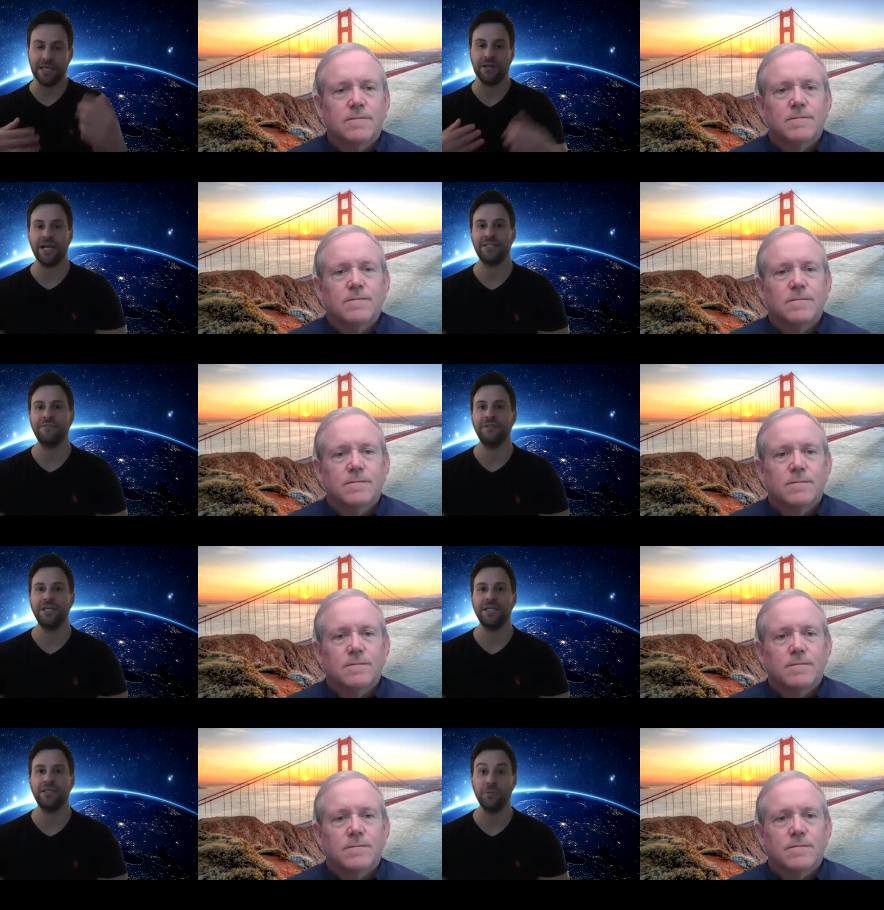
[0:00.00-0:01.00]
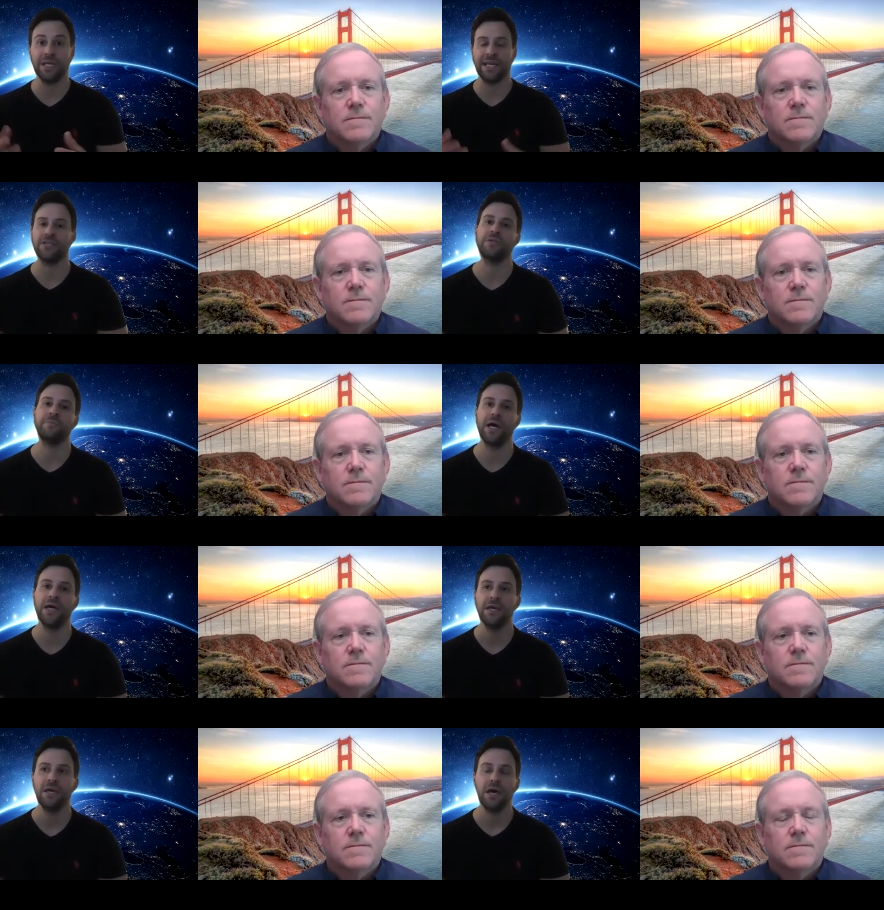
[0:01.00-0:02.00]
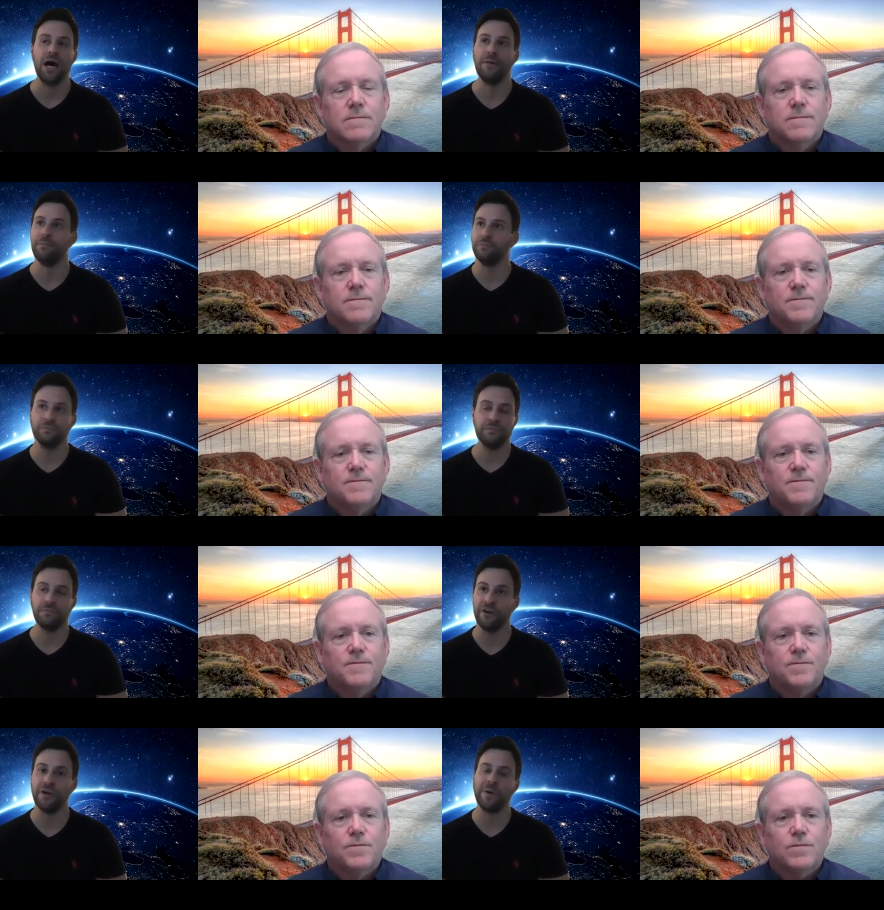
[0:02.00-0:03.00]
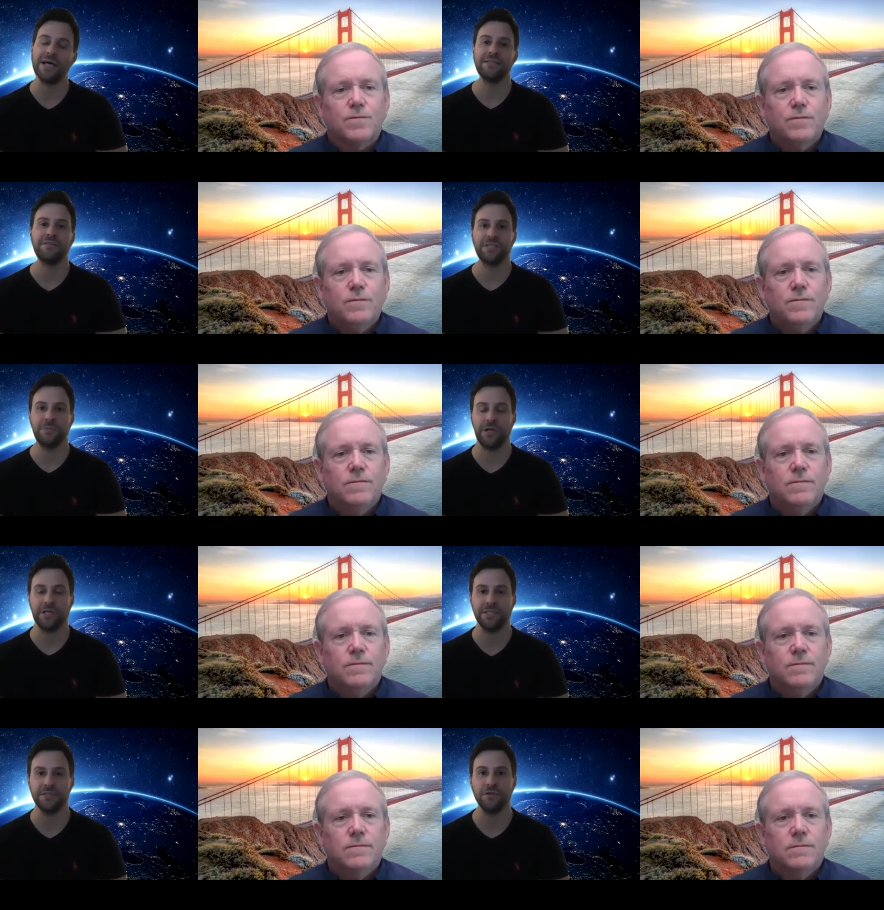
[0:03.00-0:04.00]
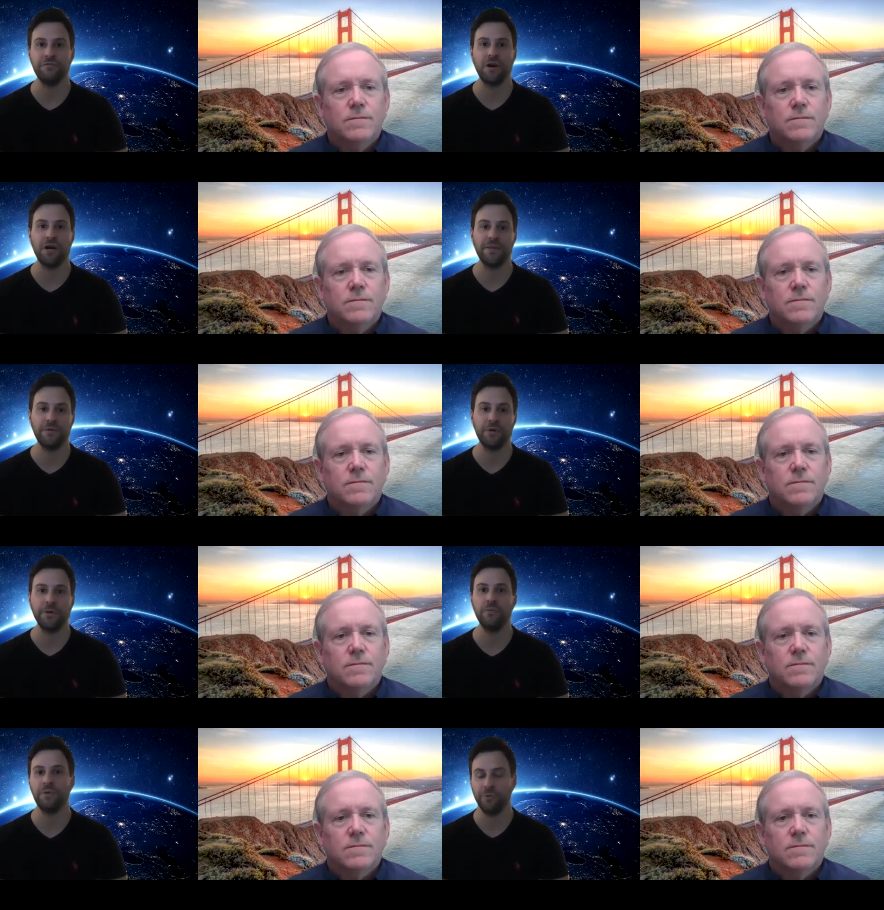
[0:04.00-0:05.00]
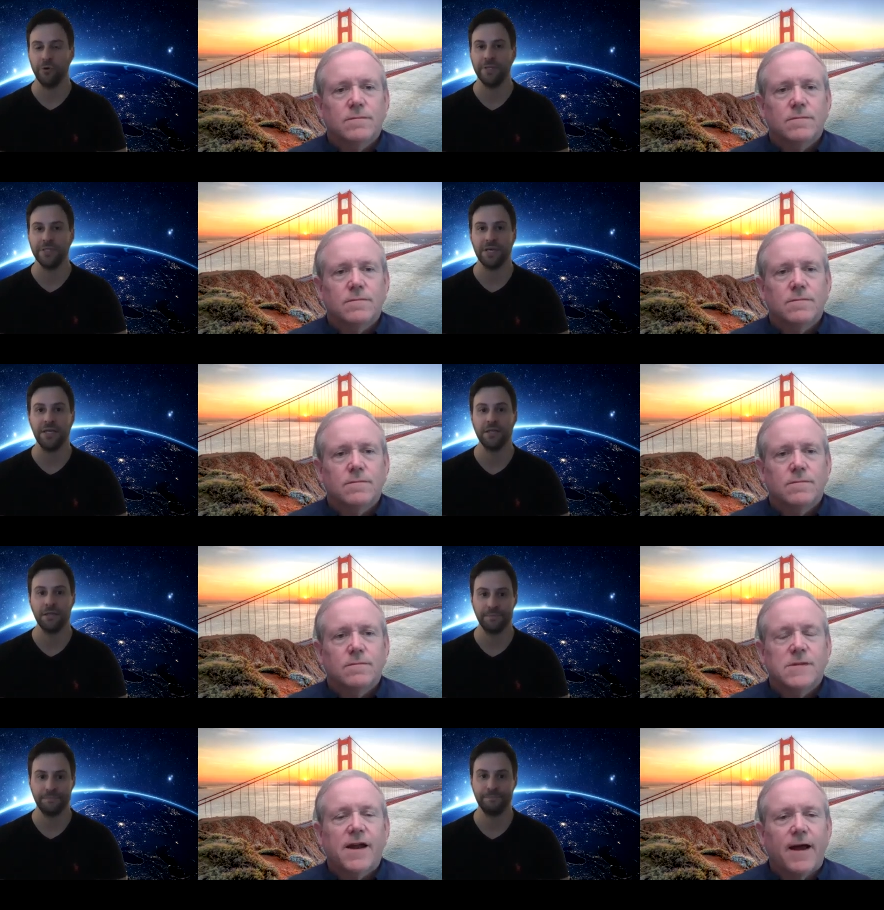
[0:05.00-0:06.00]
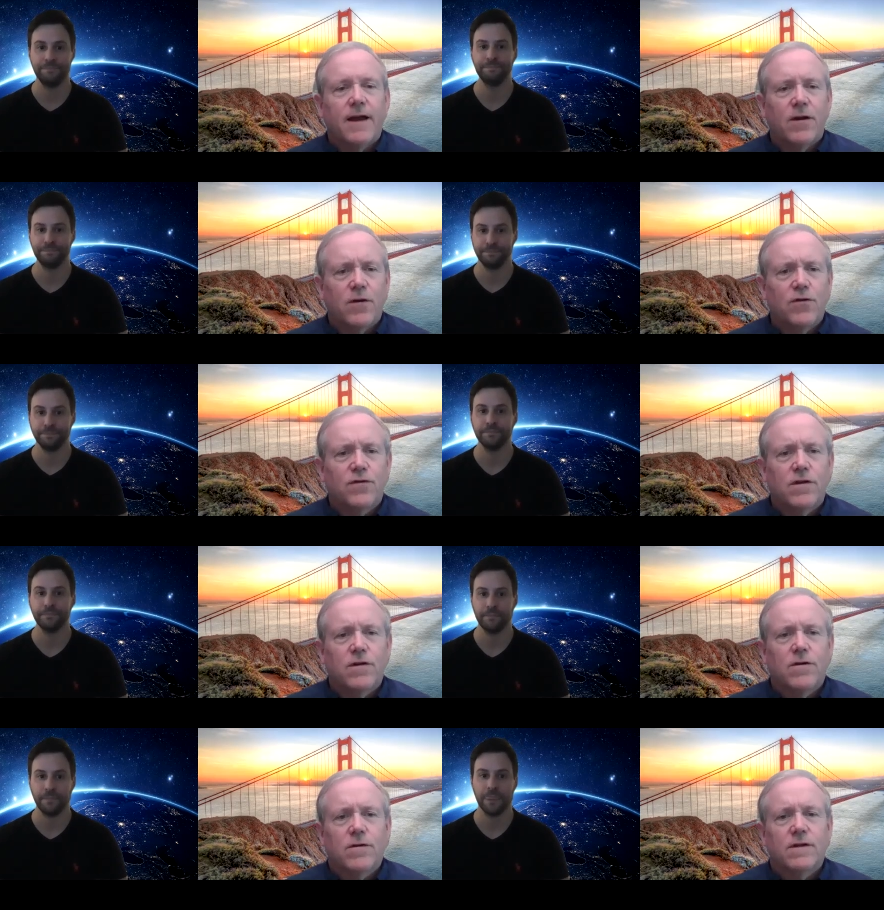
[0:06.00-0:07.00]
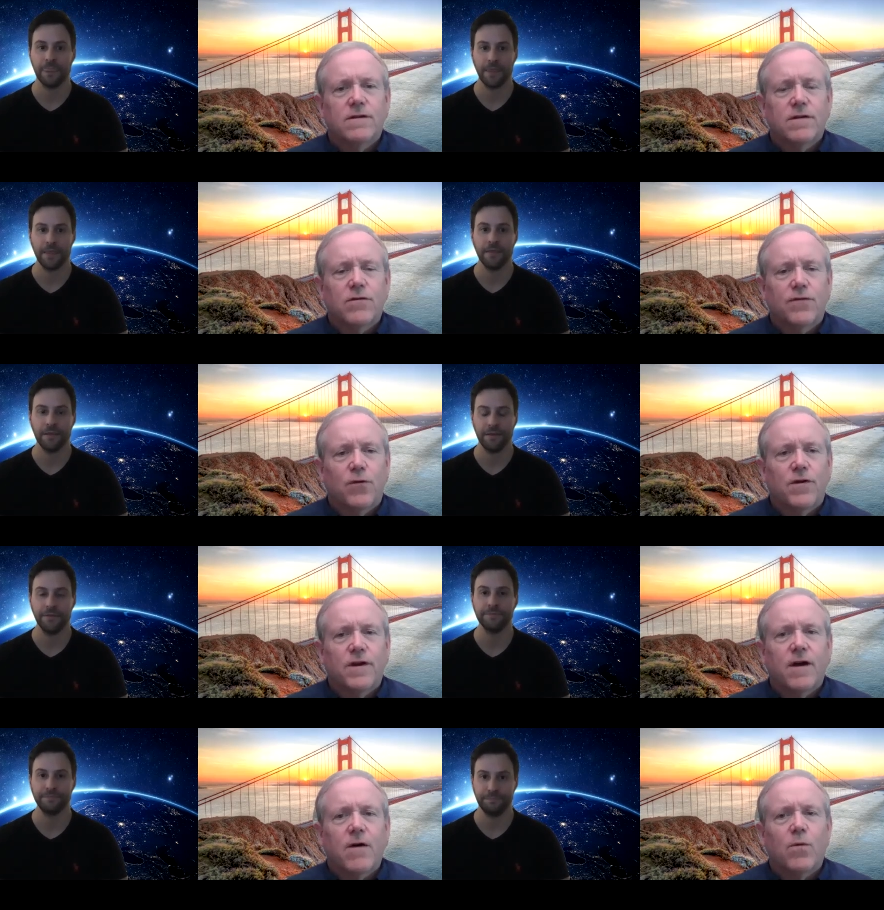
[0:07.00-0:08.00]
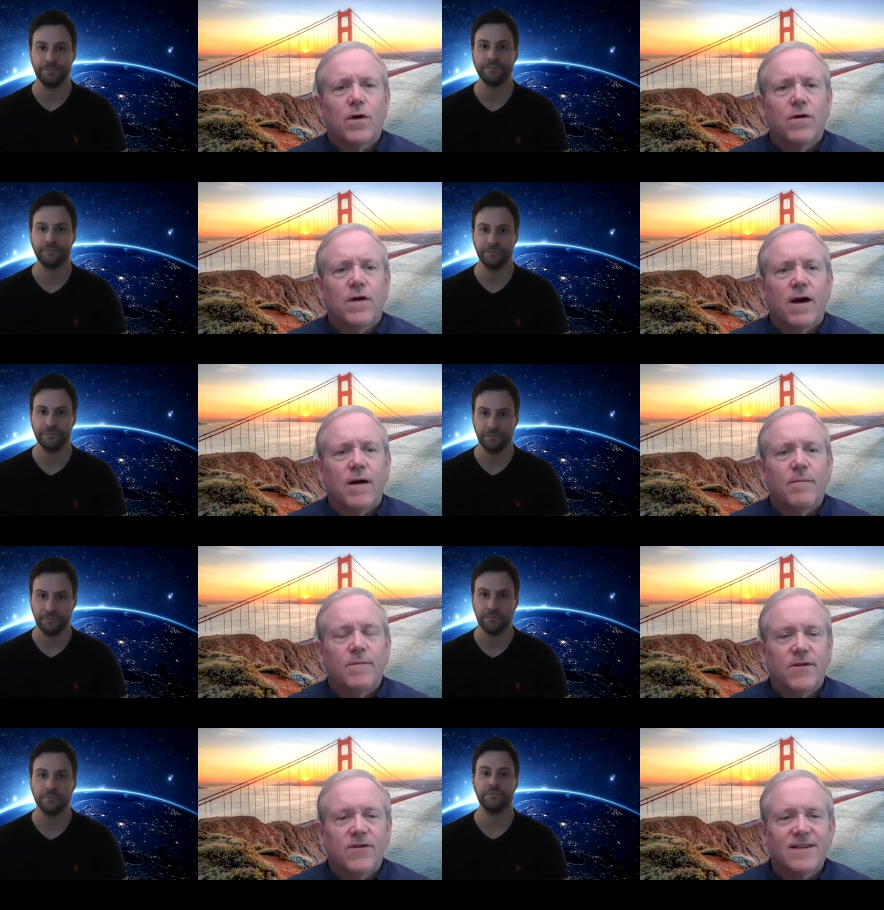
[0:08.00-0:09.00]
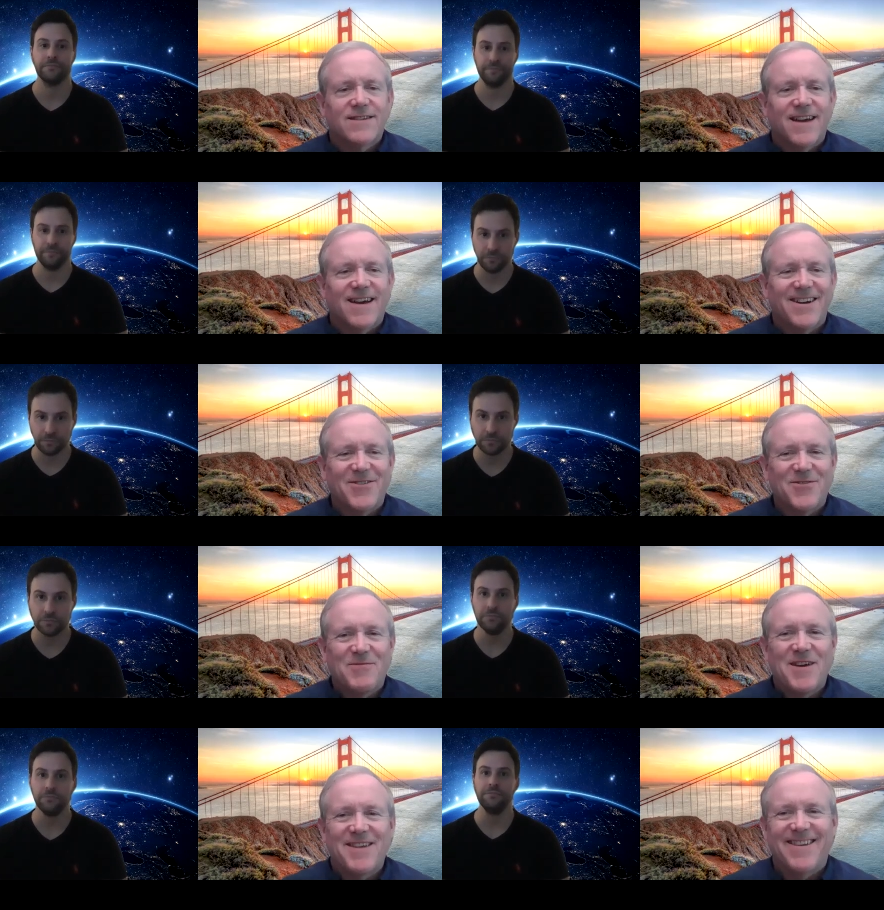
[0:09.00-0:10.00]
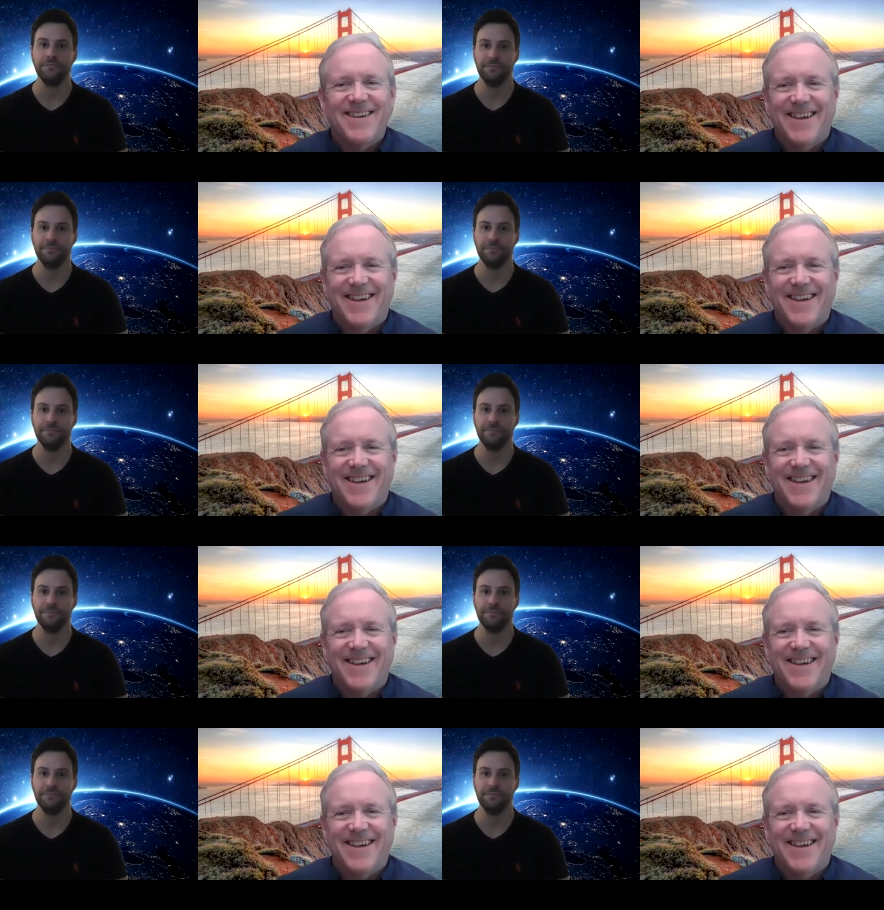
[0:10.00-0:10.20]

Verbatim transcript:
Speaker 1: interactivity and human connection. But um, very positive experiences so far on the remote employment side.
Speaker 2: Yeah, and I know you said you're in Southern Florida now. We're um, you're actually not in outer space.